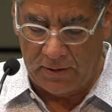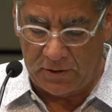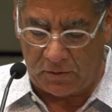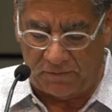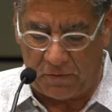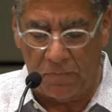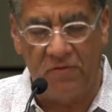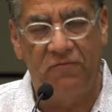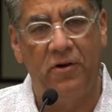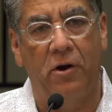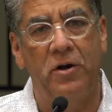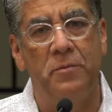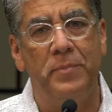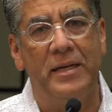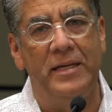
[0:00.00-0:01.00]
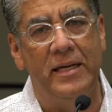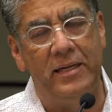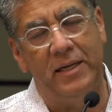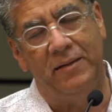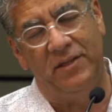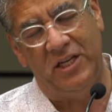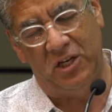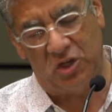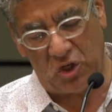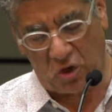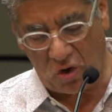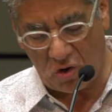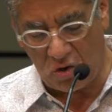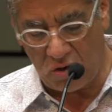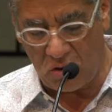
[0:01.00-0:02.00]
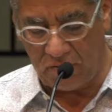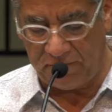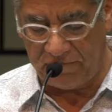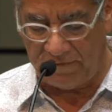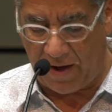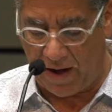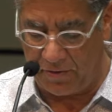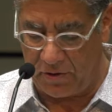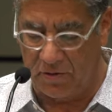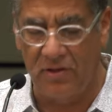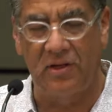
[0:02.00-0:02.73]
So, from the very beginning, the eternal Father,